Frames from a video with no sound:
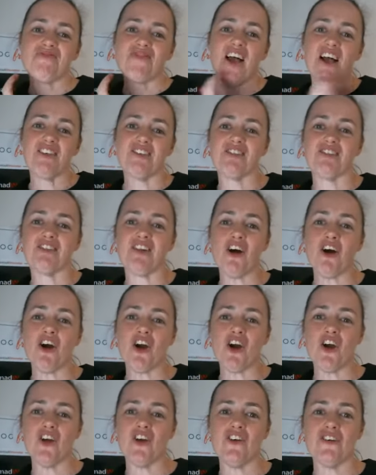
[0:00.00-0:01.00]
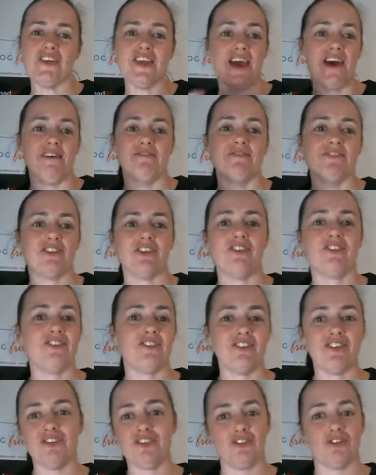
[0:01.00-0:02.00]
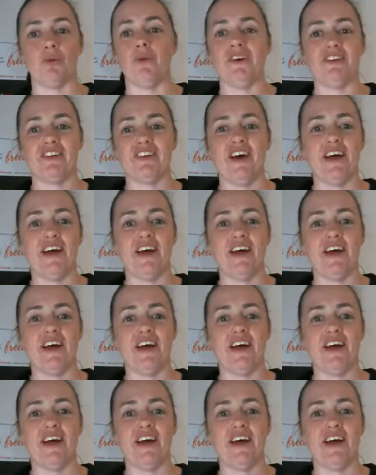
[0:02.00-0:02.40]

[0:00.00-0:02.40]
So yeah, just do it.